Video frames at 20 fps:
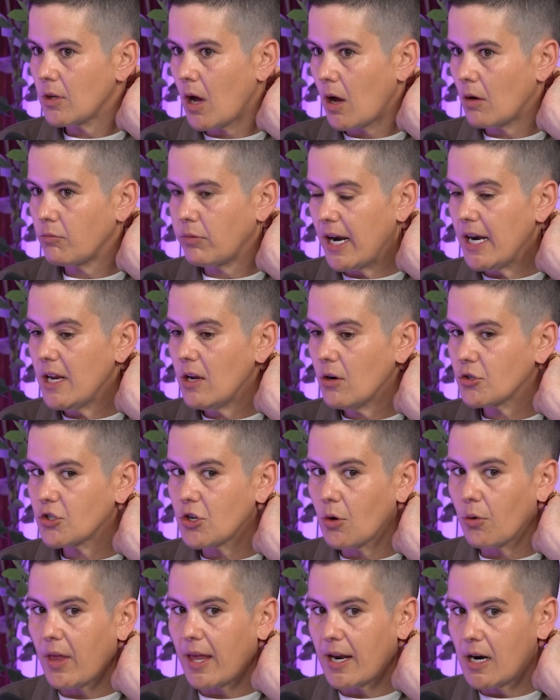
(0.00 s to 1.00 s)
a radio
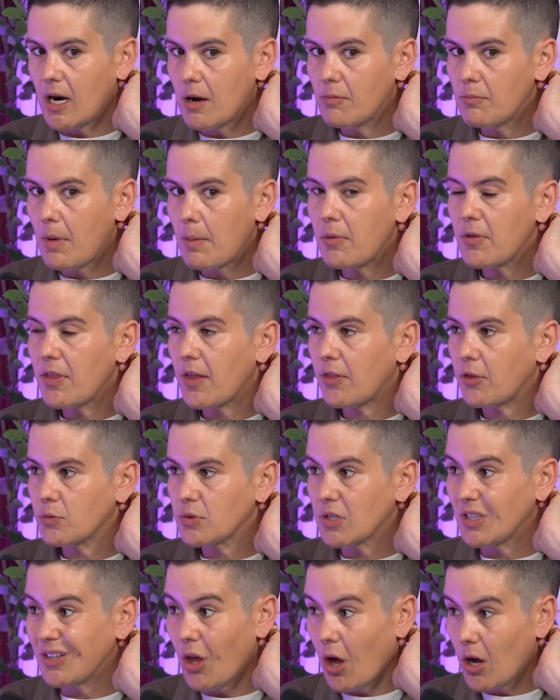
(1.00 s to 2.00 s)
show then, and I remember that there
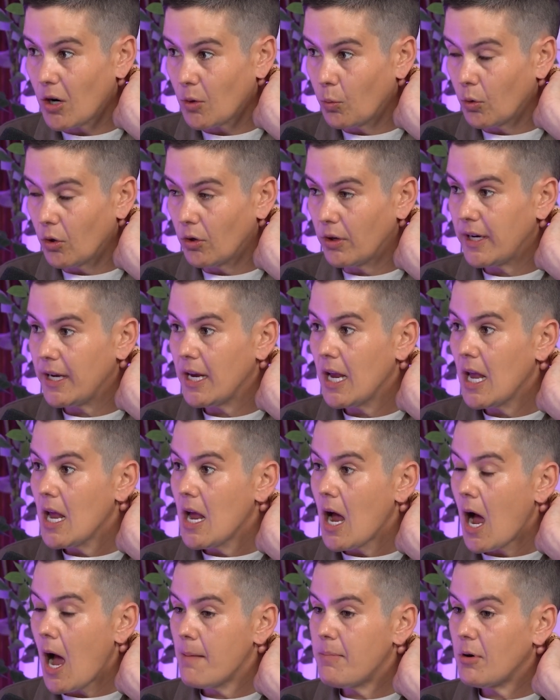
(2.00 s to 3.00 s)
was a lot of worry
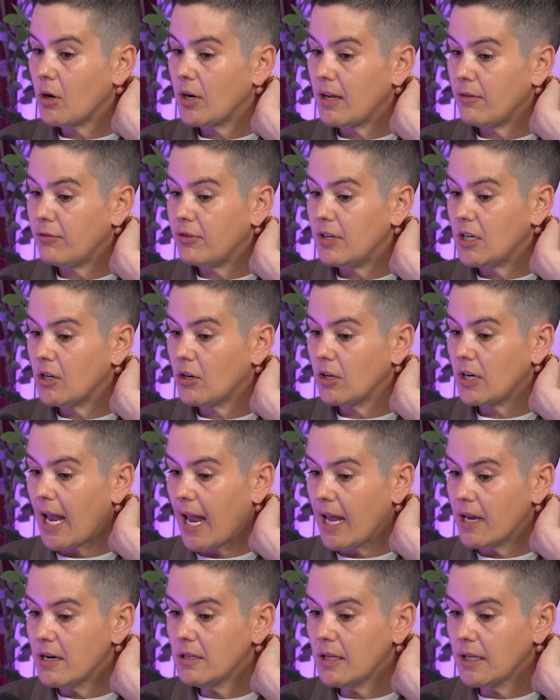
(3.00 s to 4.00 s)
about if he could
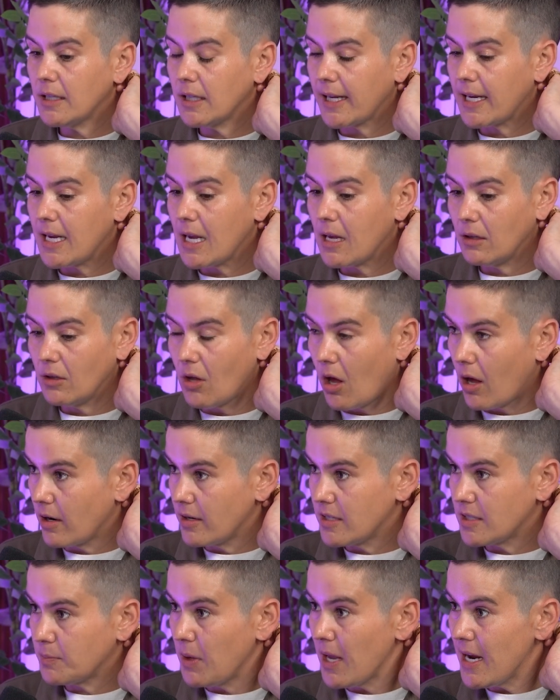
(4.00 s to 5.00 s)
handle it. Like he had a lot on
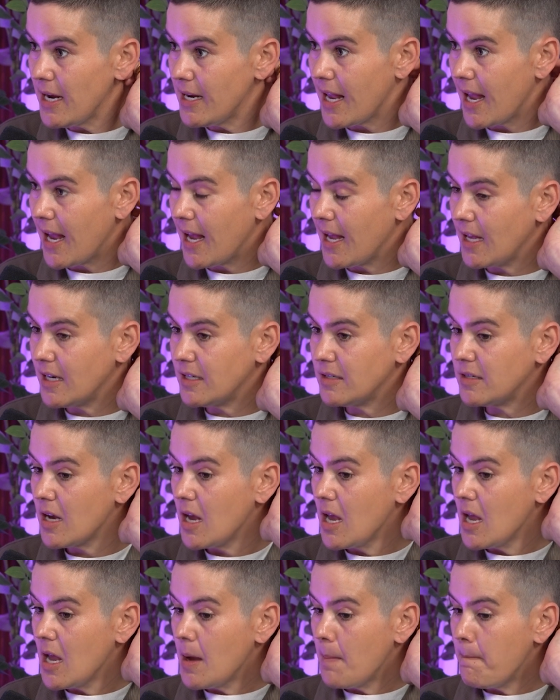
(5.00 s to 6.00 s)
his plate, and
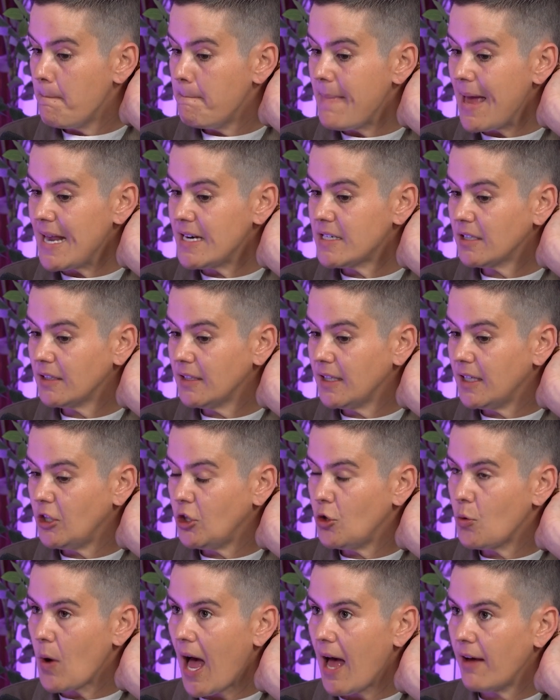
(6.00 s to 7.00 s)
mentally,
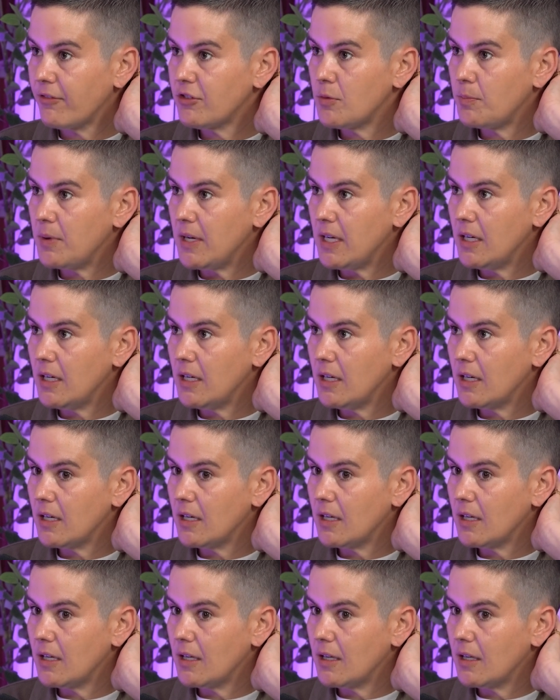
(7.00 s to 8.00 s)
you have to be
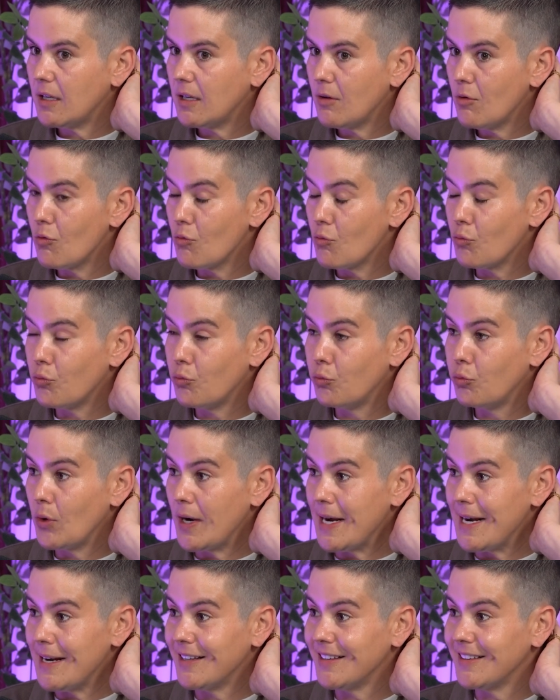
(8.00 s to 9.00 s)

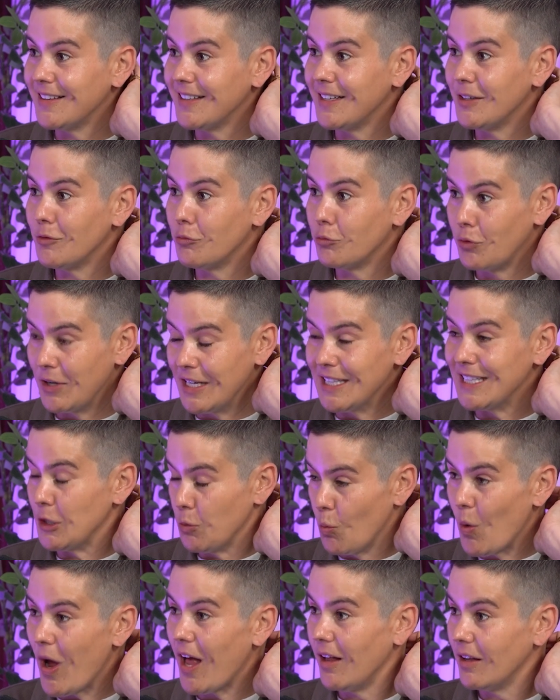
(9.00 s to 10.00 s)
really, really
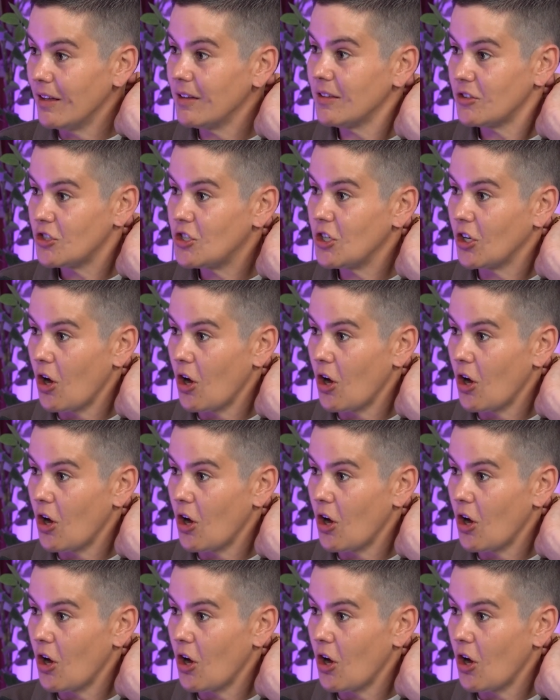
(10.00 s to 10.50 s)
well to